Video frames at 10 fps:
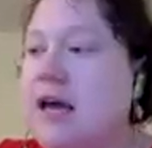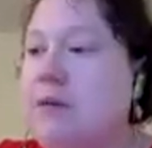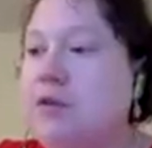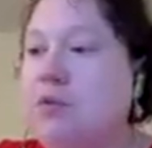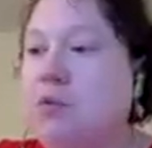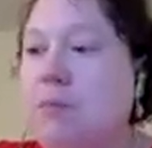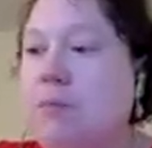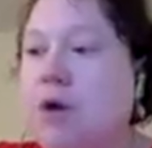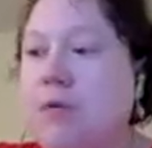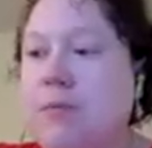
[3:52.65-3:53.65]
and with what
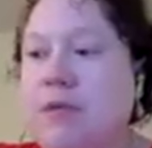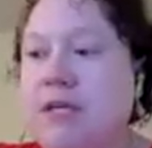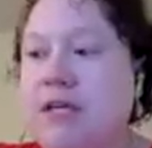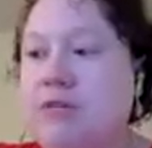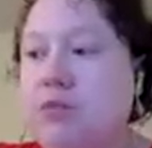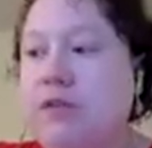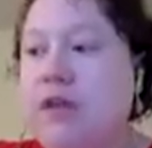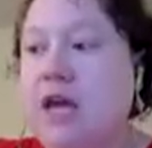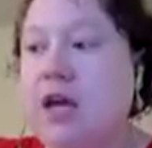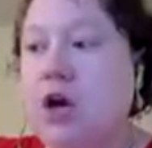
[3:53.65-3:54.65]
probabilities would
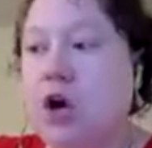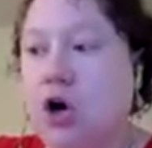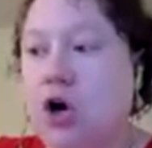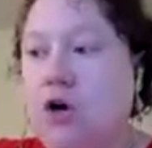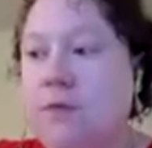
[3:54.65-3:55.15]
they occur,